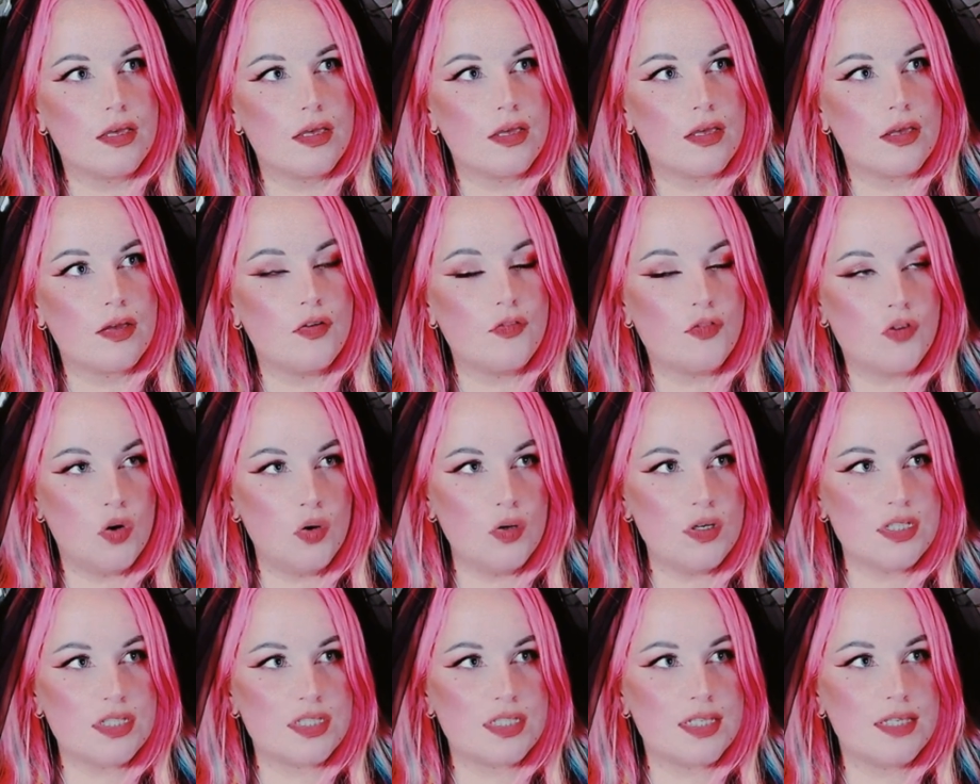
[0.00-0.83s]
Of
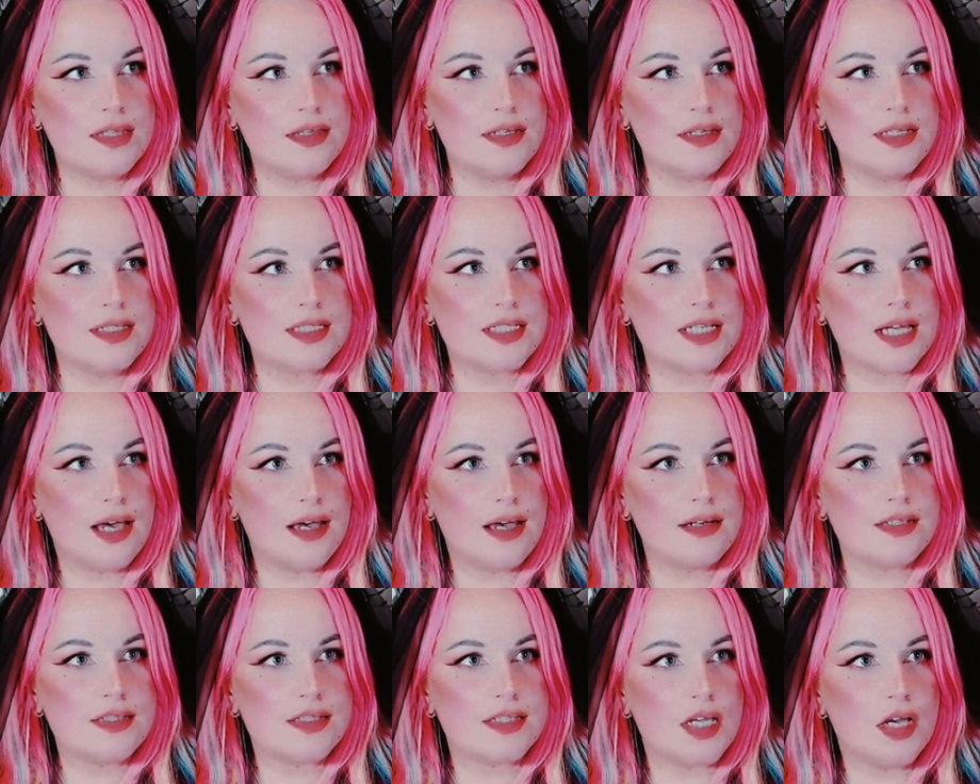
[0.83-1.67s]
course, these
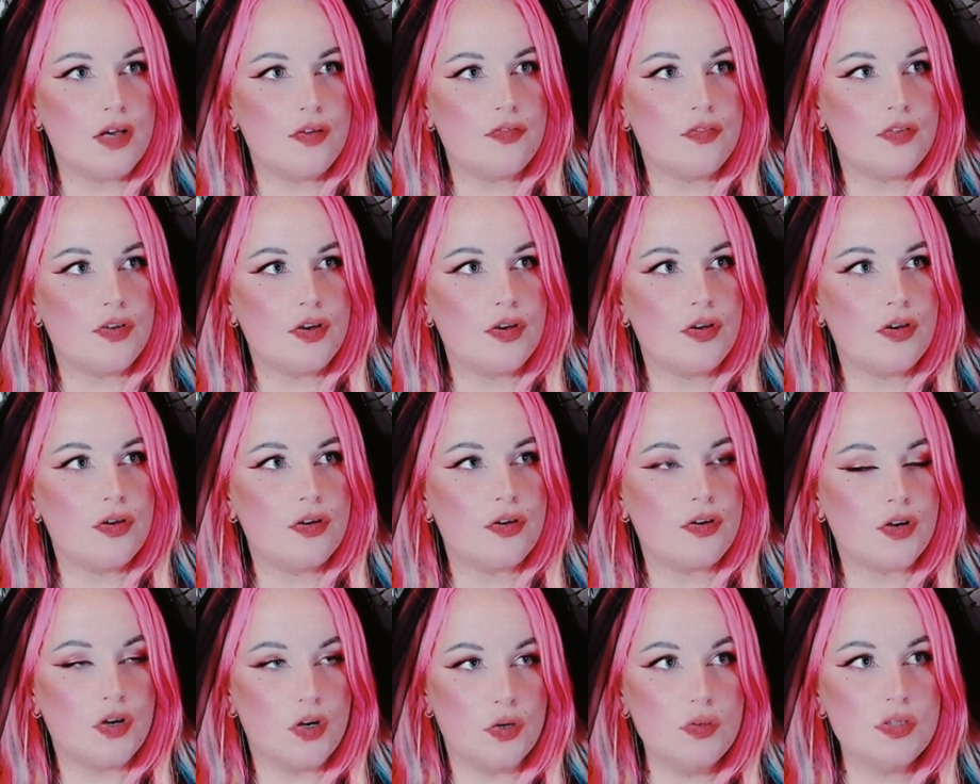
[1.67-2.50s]
kinds of
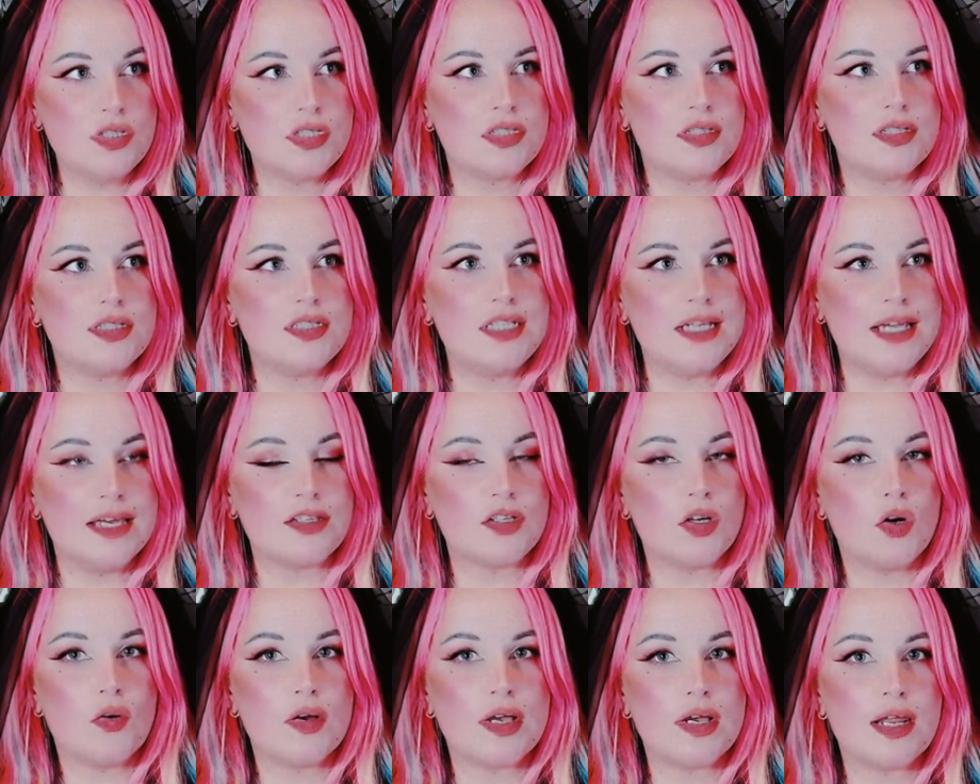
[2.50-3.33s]
ghosts,
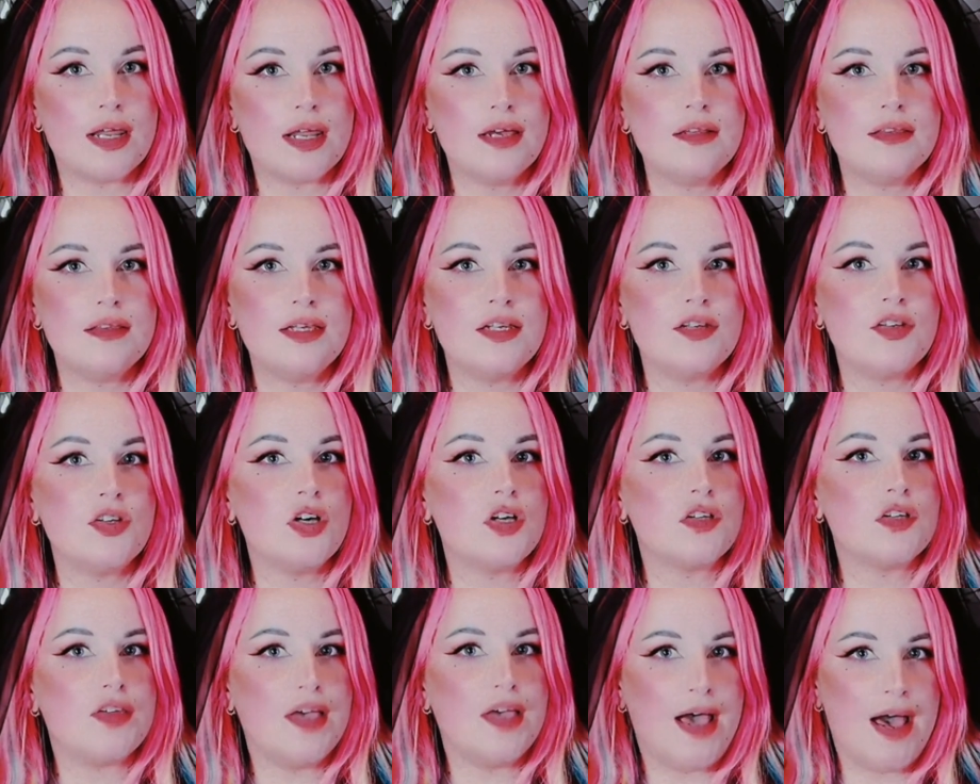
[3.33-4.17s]
gengångare, did
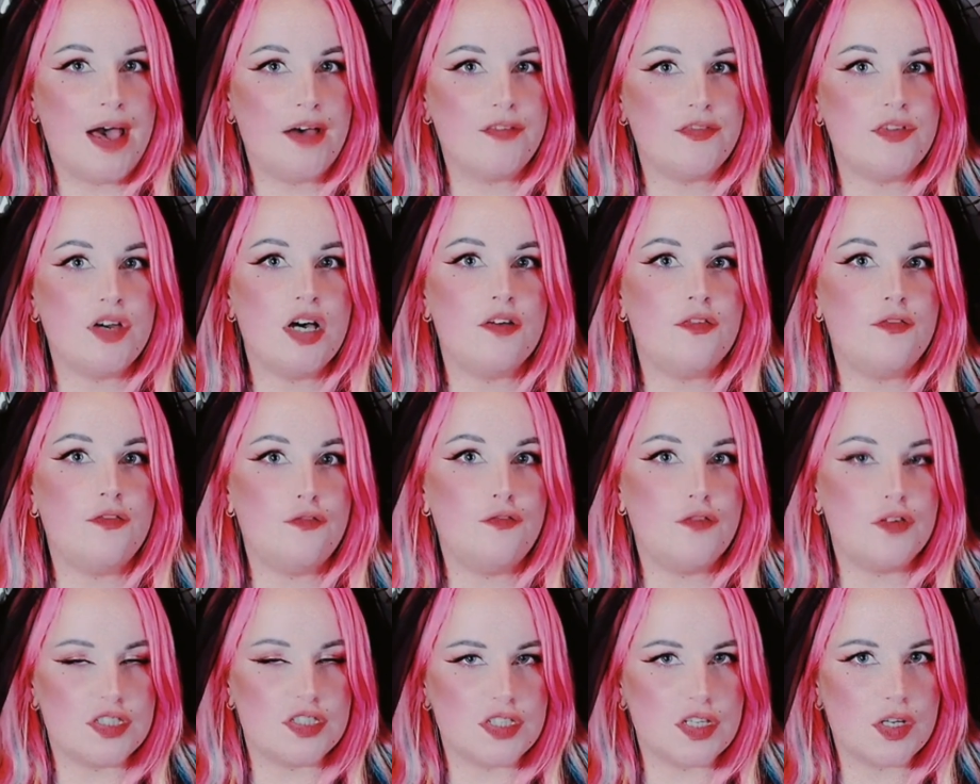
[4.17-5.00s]
not have a
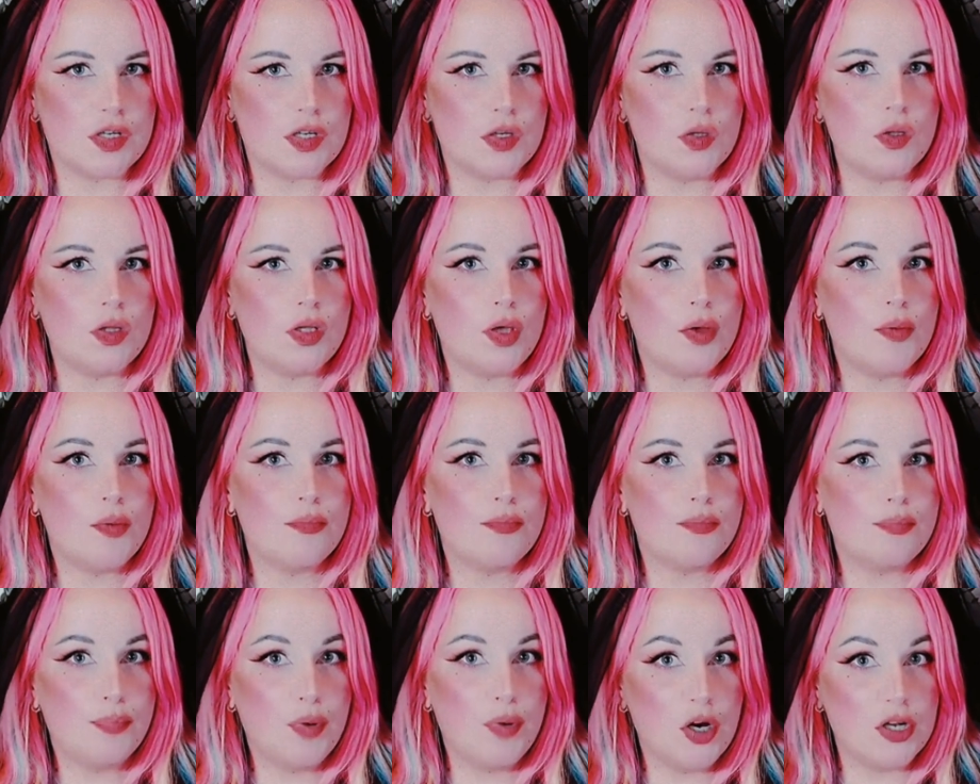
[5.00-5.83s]
physical
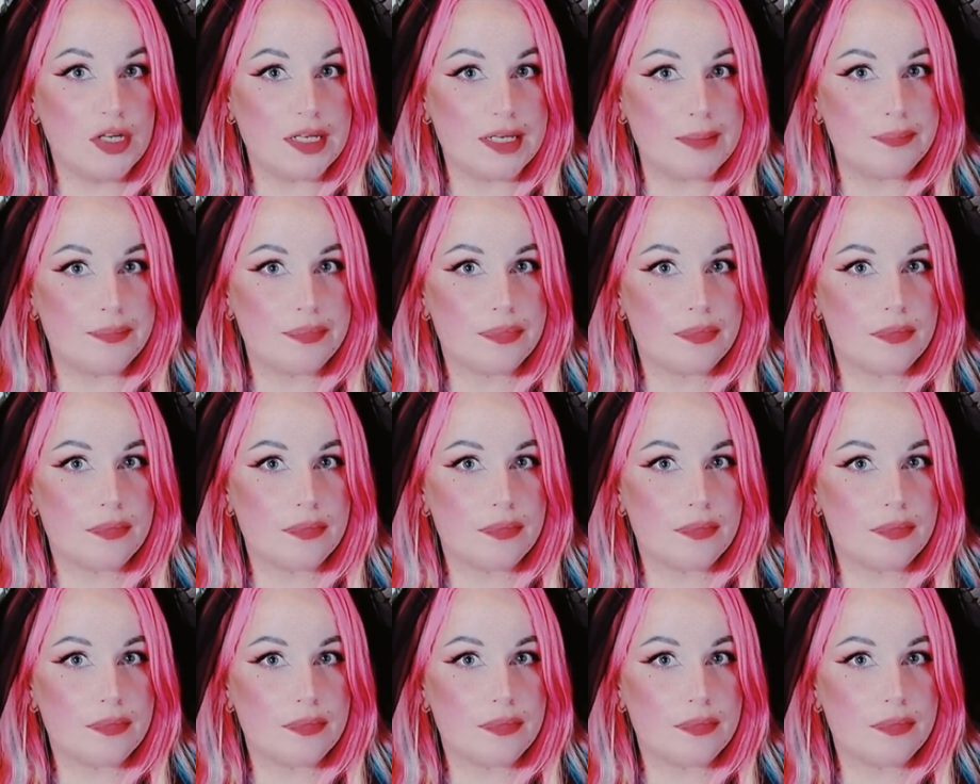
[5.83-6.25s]
body.